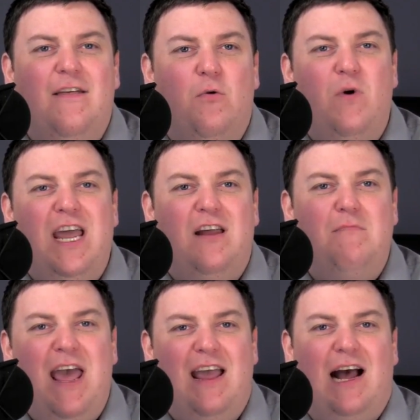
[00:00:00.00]
that we
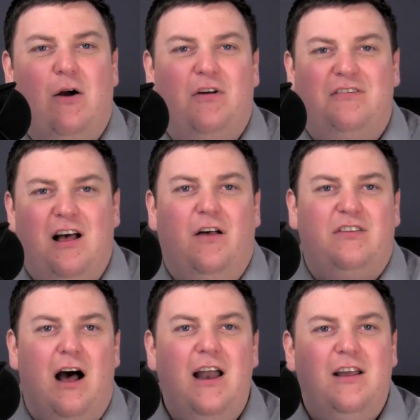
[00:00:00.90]
can make
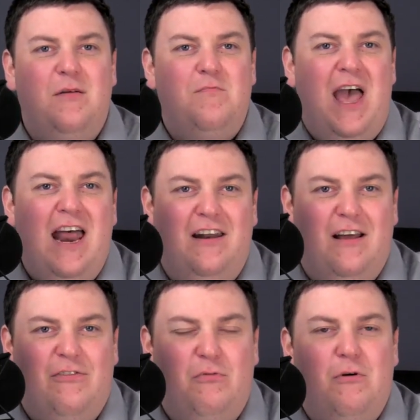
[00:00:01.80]
ourselves
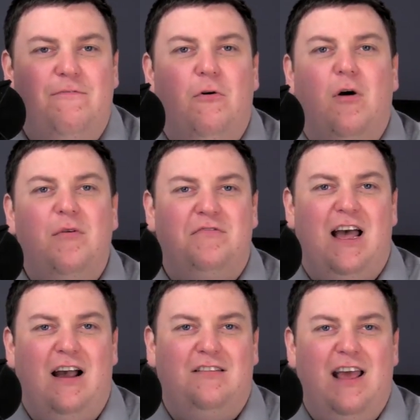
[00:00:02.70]
uncompetitive through a form of
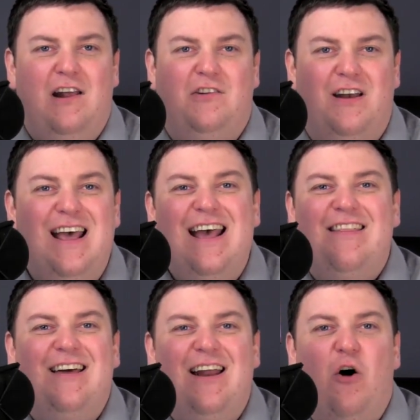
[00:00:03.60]
taxation
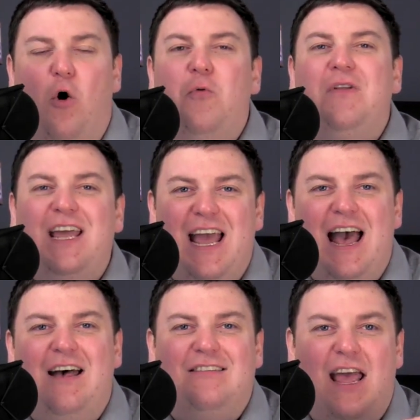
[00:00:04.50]
that only
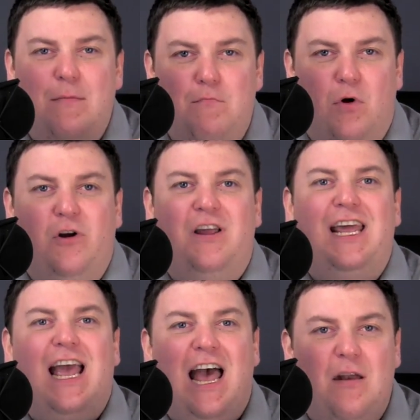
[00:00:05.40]
has a
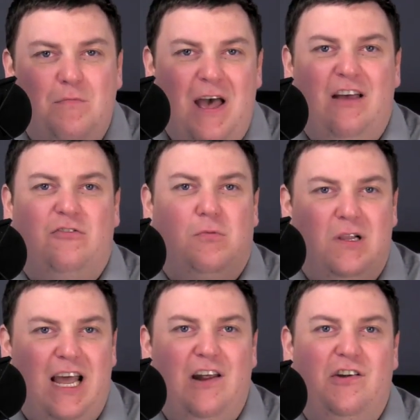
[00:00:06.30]
murky at best
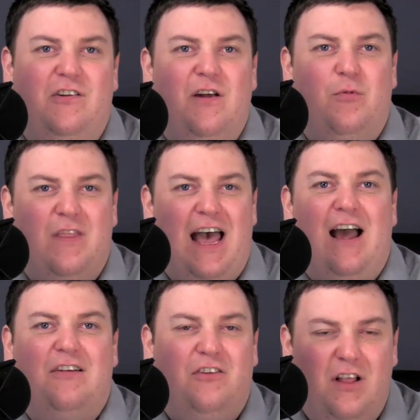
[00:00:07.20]
relationship with
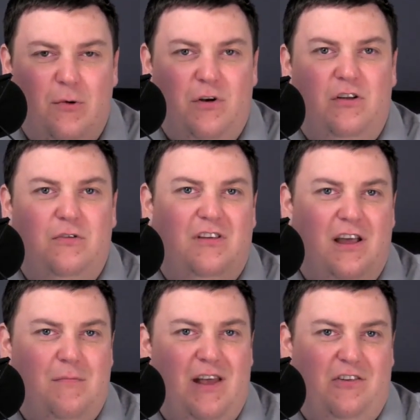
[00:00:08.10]
actually
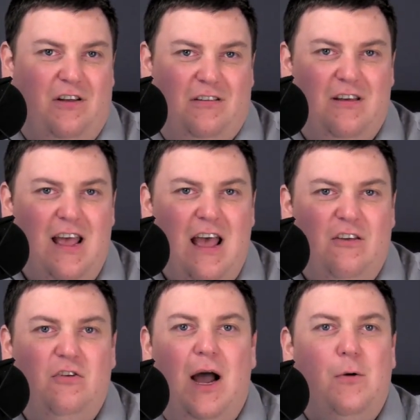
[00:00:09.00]
reducing emissions.
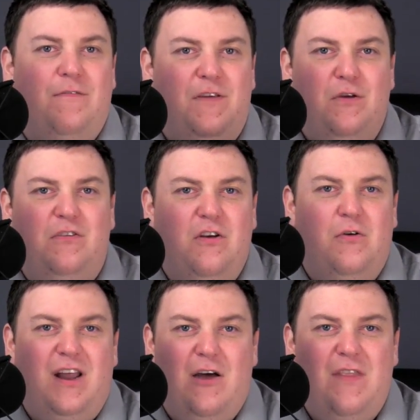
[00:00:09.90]
So I refuse to
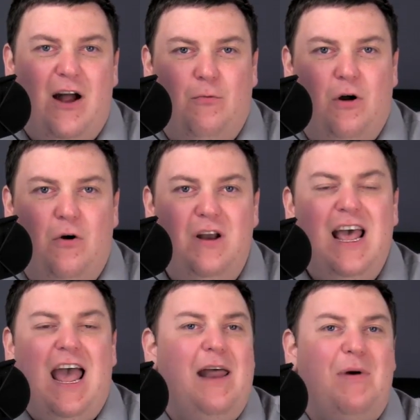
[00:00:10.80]
go down that road,
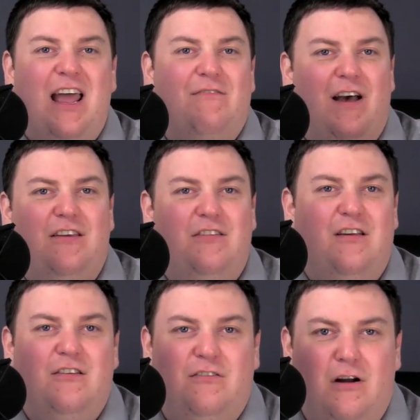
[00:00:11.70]
and my advice to
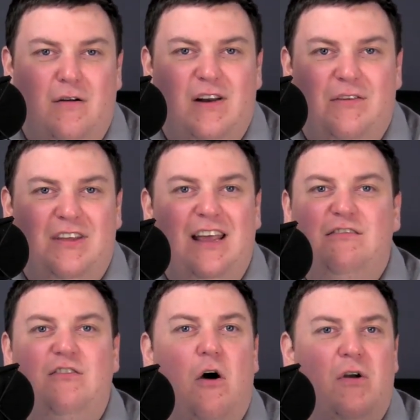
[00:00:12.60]
conservatives
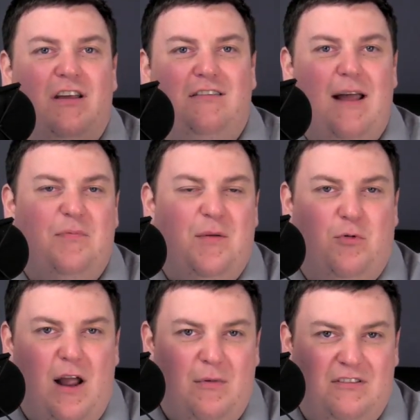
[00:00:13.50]
is don't accept the
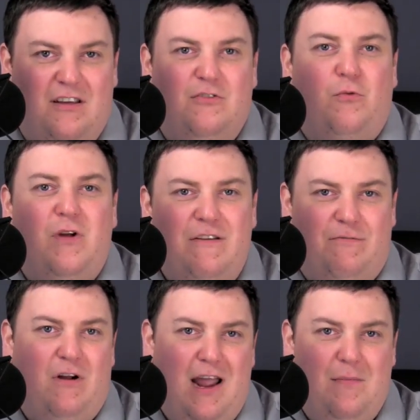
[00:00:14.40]
premises,
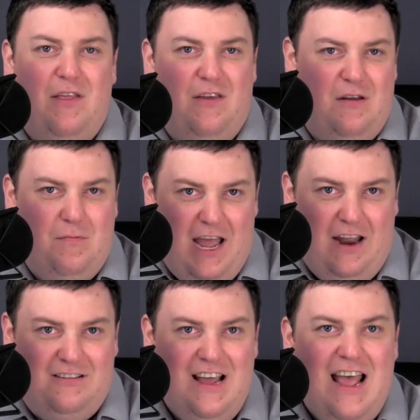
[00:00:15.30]
reframe the
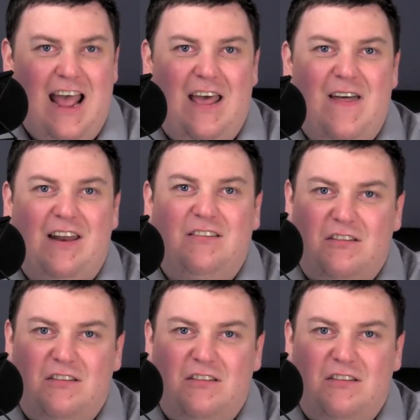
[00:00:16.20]
debate. And that is